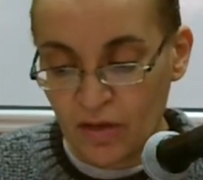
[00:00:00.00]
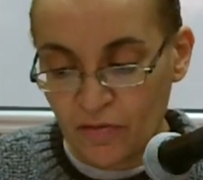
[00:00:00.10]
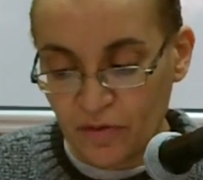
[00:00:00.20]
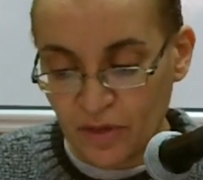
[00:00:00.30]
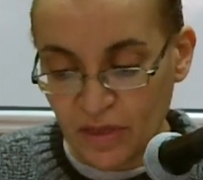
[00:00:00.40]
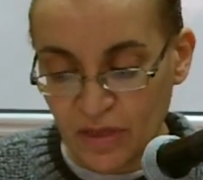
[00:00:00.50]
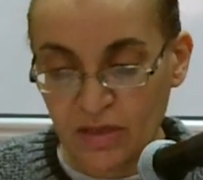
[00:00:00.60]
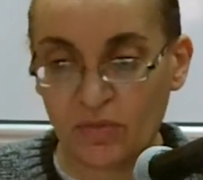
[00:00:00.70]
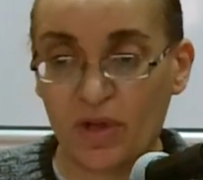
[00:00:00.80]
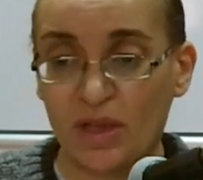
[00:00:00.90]
First
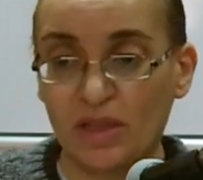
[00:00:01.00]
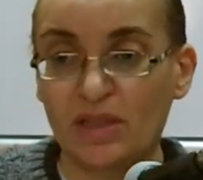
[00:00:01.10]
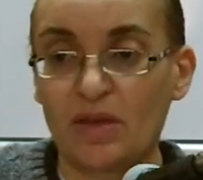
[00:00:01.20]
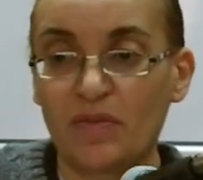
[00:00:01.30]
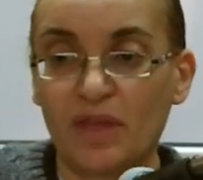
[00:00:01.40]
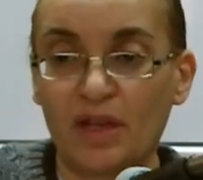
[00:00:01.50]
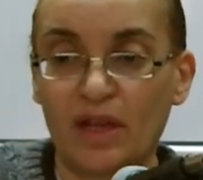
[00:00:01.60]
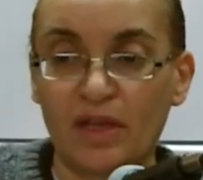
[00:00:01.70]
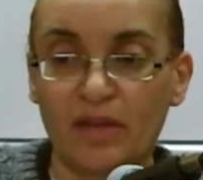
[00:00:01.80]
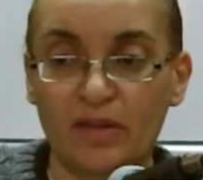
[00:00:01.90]
there was something
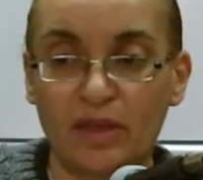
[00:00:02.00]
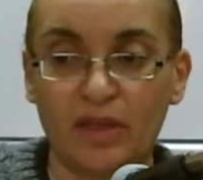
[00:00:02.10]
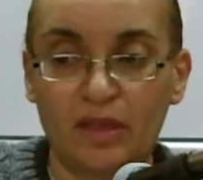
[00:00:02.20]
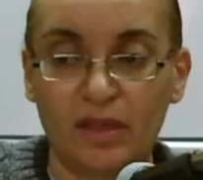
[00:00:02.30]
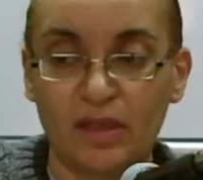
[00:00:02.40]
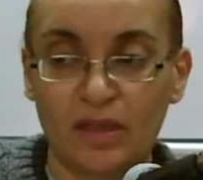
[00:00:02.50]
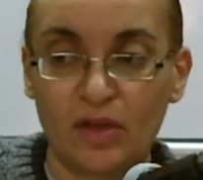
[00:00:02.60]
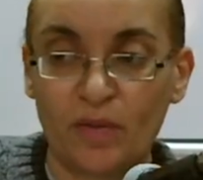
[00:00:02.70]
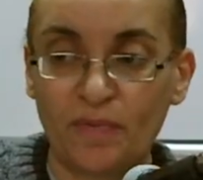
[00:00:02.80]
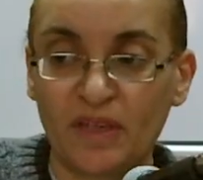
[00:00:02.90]
like the
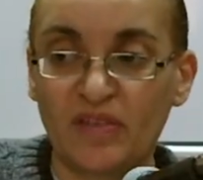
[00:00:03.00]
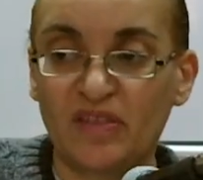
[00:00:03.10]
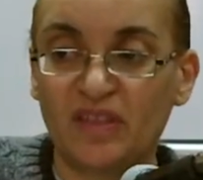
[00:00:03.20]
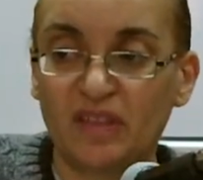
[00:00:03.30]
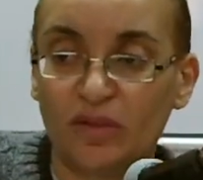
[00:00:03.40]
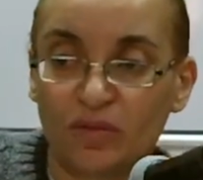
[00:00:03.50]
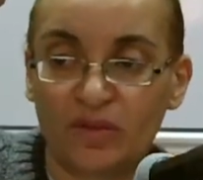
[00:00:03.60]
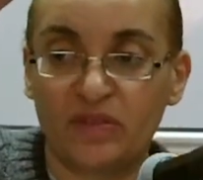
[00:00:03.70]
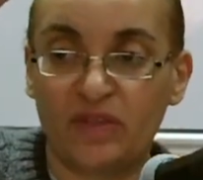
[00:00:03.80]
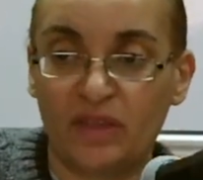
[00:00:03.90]
Coptic T or
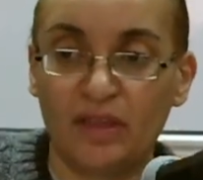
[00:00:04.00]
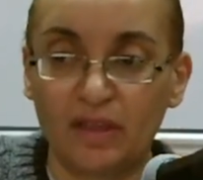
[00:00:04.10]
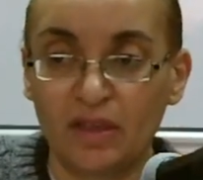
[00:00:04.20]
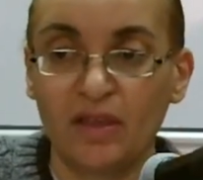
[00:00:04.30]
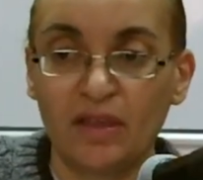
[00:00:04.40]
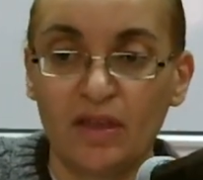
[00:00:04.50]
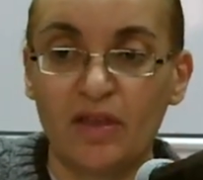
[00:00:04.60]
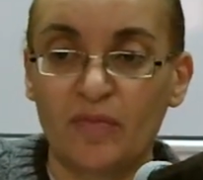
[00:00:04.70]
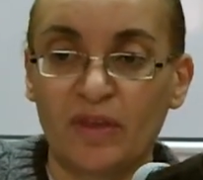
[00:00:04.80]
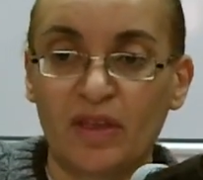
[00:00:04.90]
D,
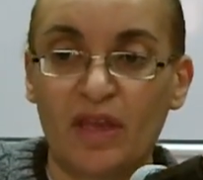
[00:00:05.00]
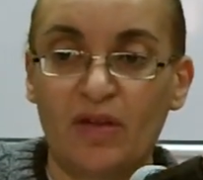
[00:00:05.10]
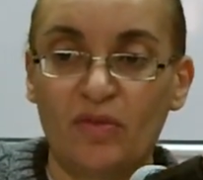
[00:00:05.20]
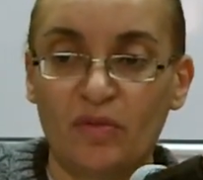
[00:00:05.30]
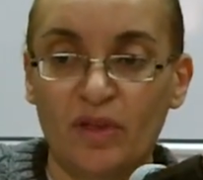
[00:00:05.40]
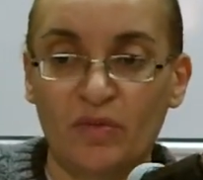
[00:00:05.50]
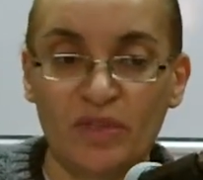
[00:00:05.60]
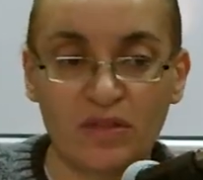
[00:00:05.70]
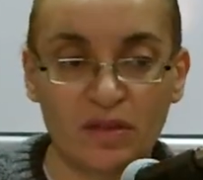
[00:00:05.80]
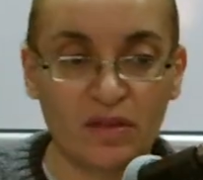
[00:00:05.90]
but then when we
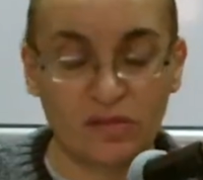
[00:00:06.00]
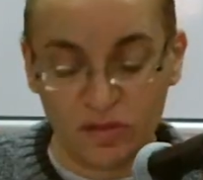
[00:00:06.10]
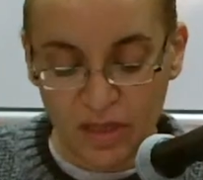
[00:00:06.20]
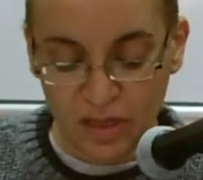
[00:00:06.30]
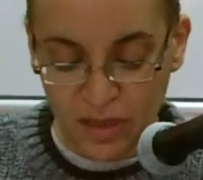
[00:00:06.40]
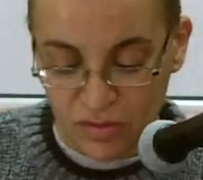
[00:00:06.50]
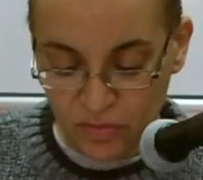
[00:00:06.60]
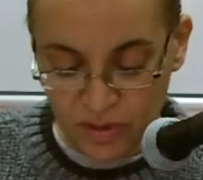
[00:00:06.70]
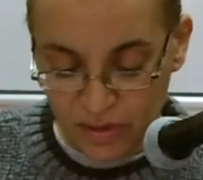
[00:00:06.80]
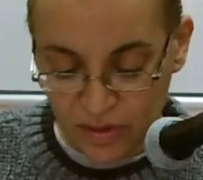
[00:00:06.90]
started reading it
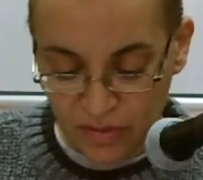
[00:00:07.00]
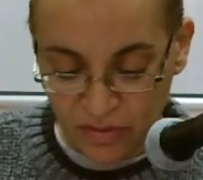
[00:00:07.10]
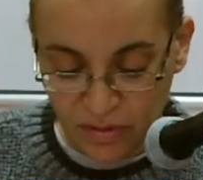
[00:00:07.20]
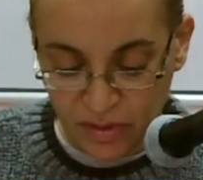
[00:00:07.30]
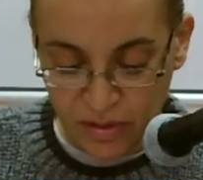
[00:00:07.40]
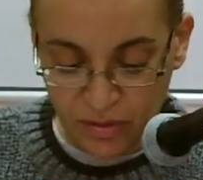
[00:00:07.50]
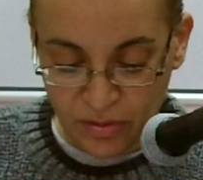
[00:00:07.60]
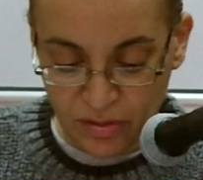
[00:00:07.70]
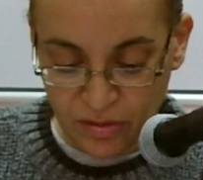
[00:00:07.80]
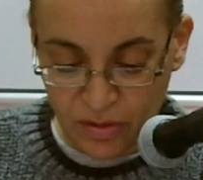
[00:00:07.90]
was definitely not
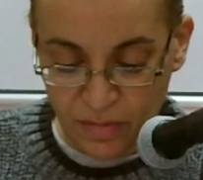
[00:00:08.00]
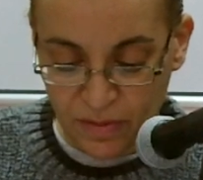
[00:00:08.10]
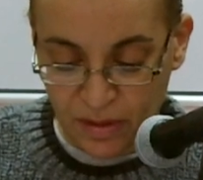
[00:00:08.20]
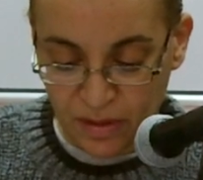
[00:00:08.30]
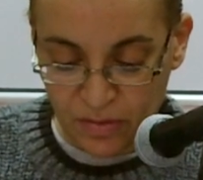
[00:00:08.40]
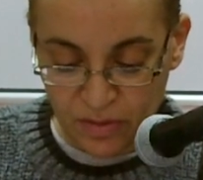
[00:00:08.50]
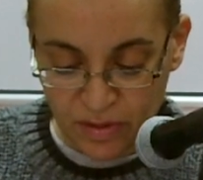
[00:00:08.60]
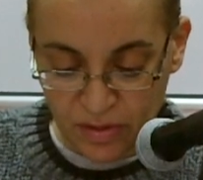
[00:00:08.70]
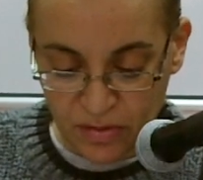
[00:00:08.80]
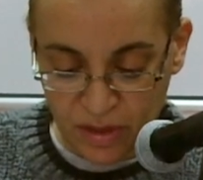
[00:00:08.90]
Coptic, it
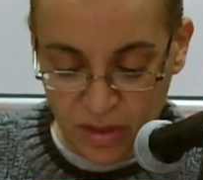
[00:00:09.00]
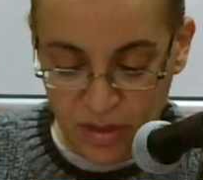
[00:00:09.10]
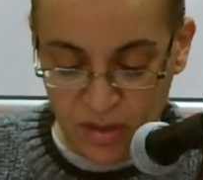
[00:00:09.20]
was Greek.